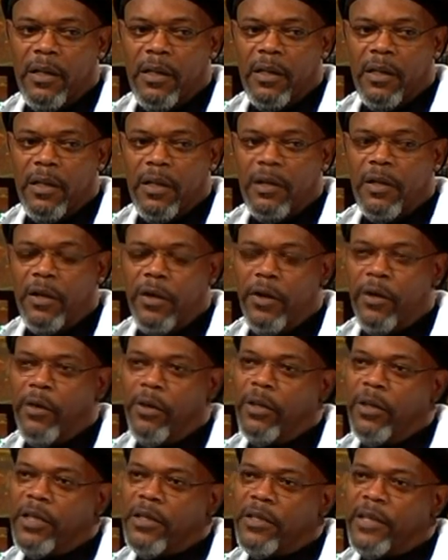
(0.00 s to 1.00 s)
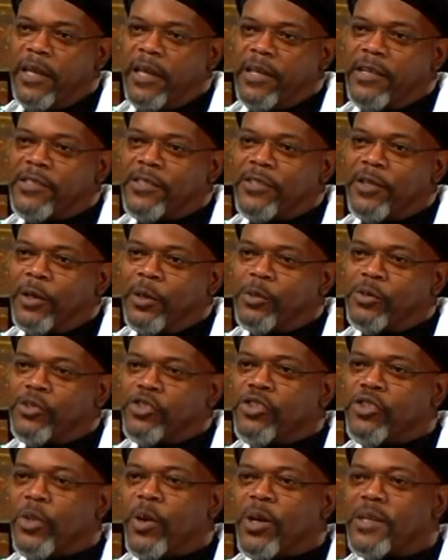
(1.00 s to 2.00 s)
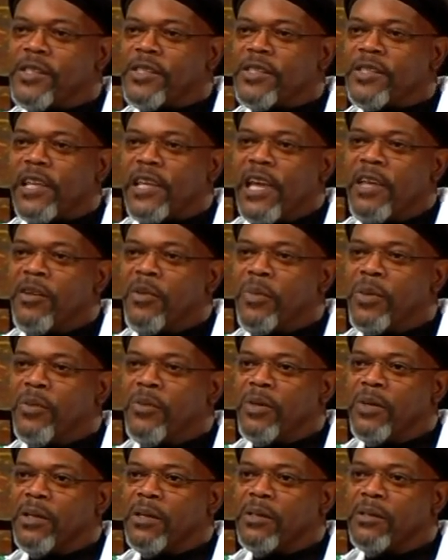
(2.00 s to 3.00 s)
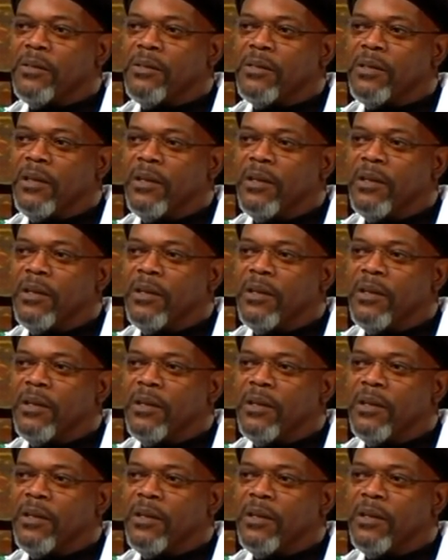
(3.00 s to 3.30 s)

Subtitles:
in the early days, those choices came to me, whether,